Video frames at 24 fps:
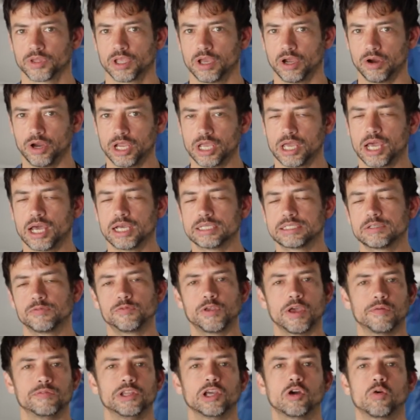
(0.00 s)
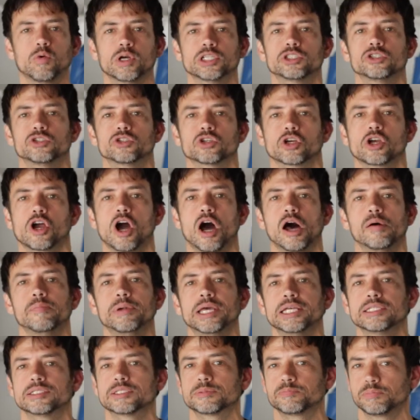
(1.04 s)
All right, guys, if you have any questions or
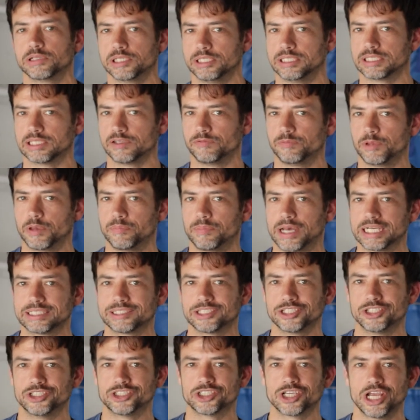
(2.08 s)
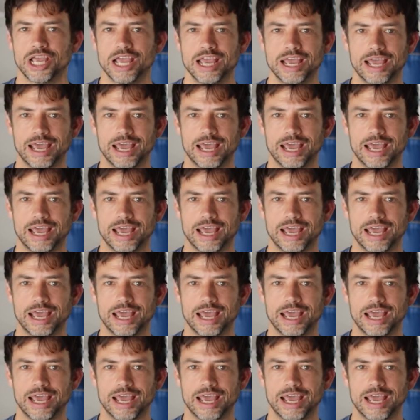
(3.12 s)
comments, please leave me a message,